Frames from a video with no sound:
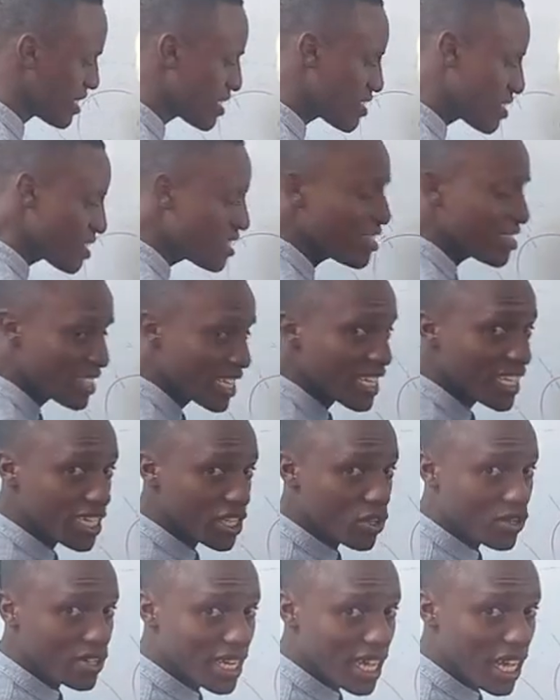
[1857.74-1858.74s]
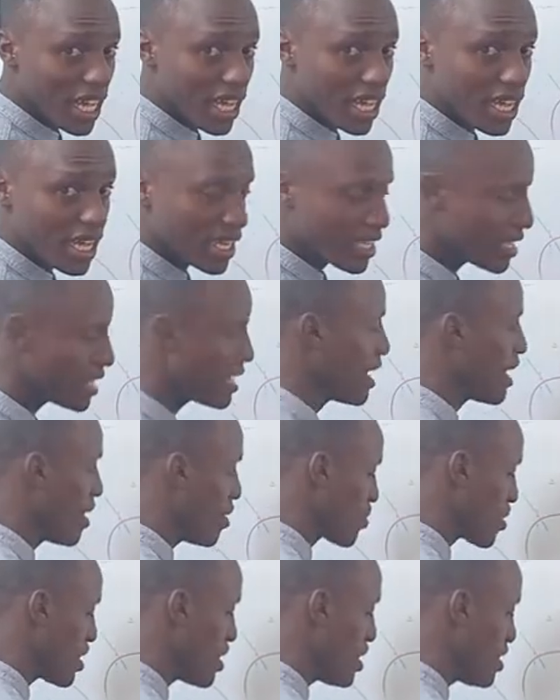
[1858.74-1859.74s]
It's still technical now. Yeah,
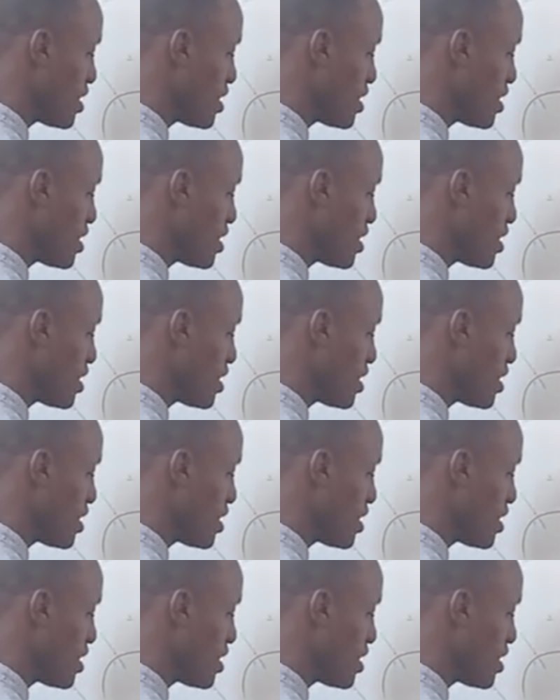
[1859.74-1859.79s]
okay.